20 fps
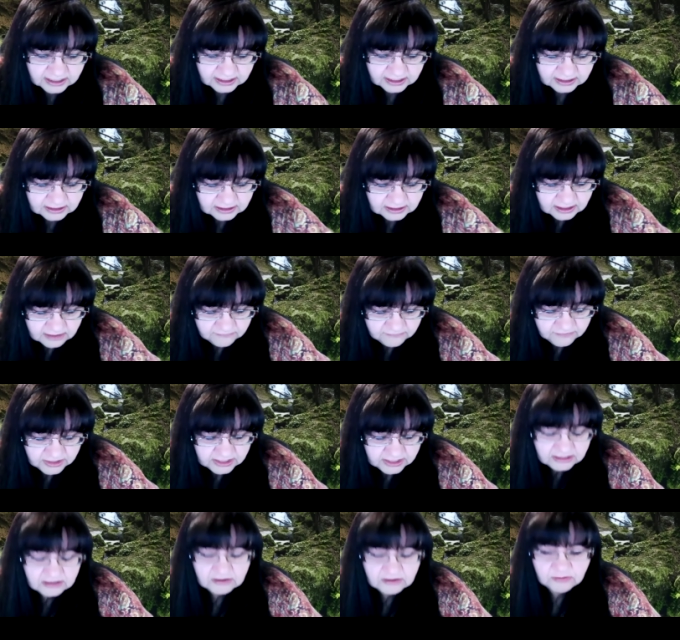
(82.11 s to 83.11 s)
in the
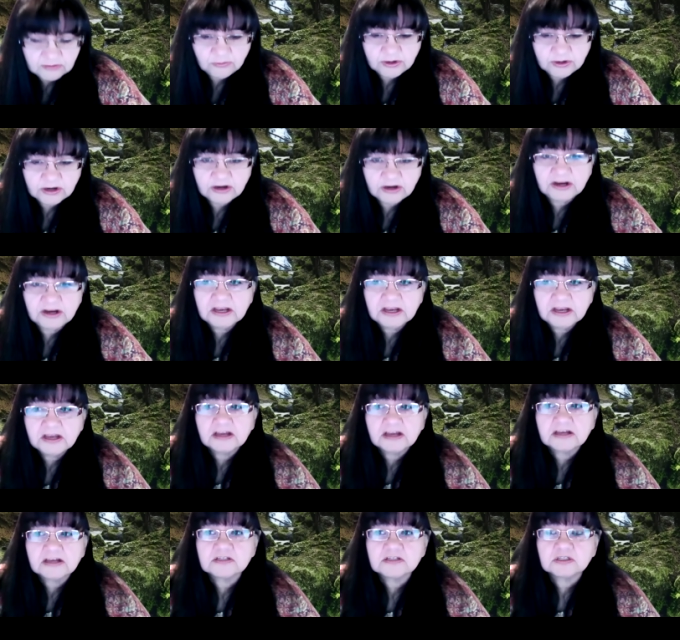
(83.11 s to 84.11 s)
event, we're,
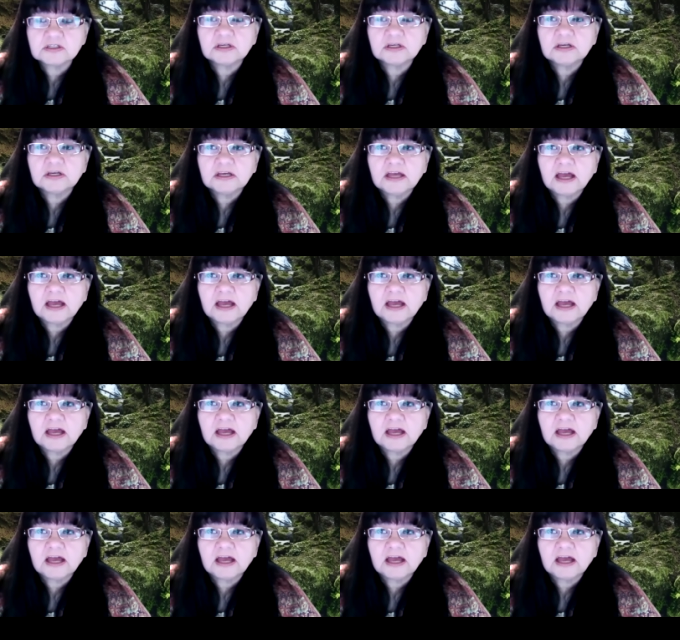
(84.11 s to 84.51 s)
because